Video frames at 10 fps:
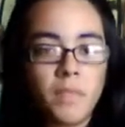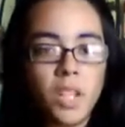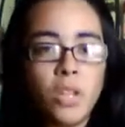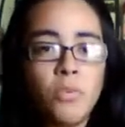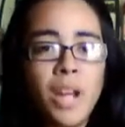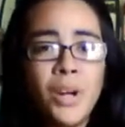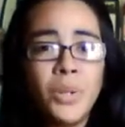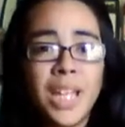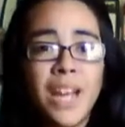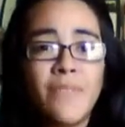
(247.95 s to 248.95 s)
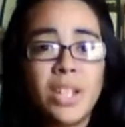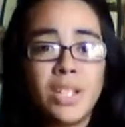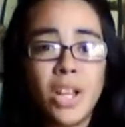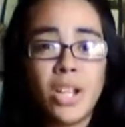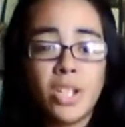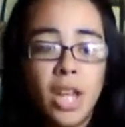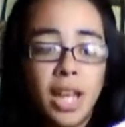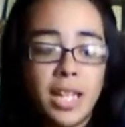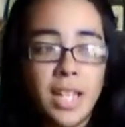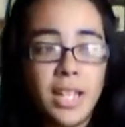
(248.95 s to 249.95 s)
you not only have this dust
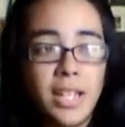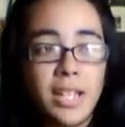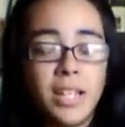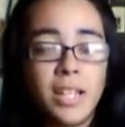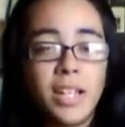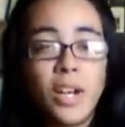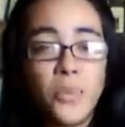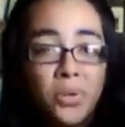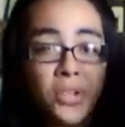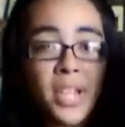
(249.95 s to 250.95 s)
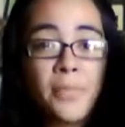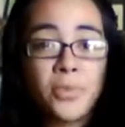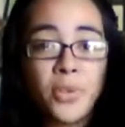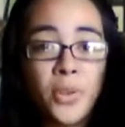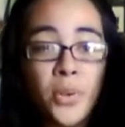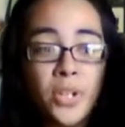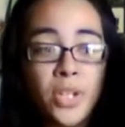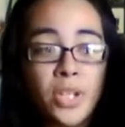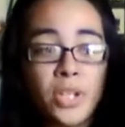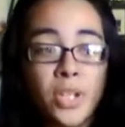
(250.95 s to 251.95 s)
jacket, which is absolutely
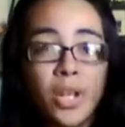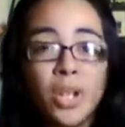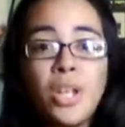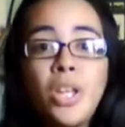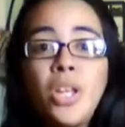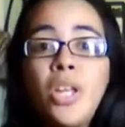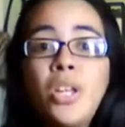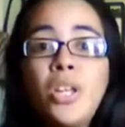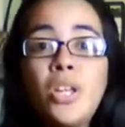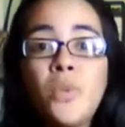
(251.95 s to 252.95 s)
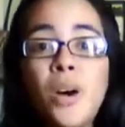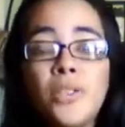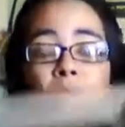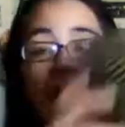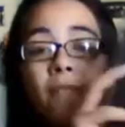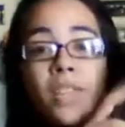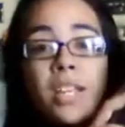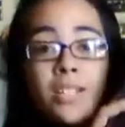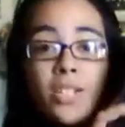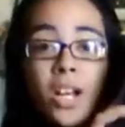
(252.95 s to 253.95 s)
gorgeous, you also have
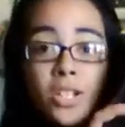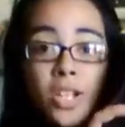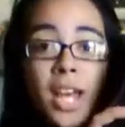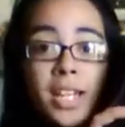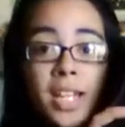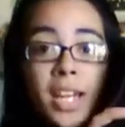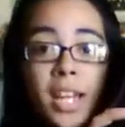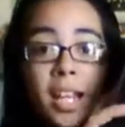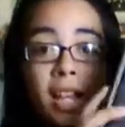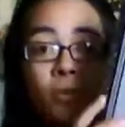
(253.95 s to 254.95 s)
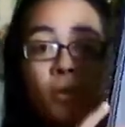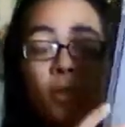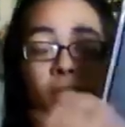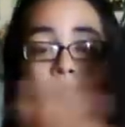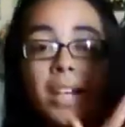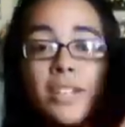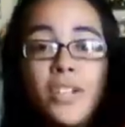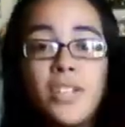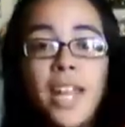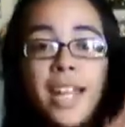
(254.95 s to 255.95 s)
this dust jacket. Well, not
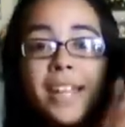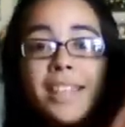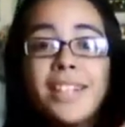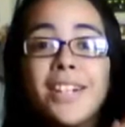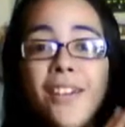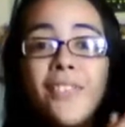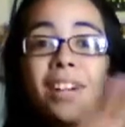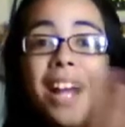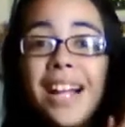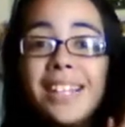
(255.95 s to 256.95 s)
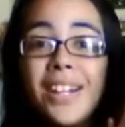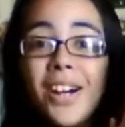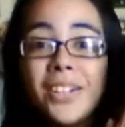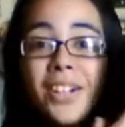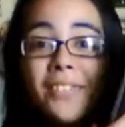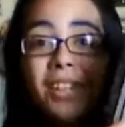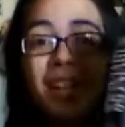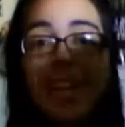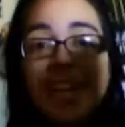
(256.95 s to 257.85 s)
dust jacket, the cover on the hardcover.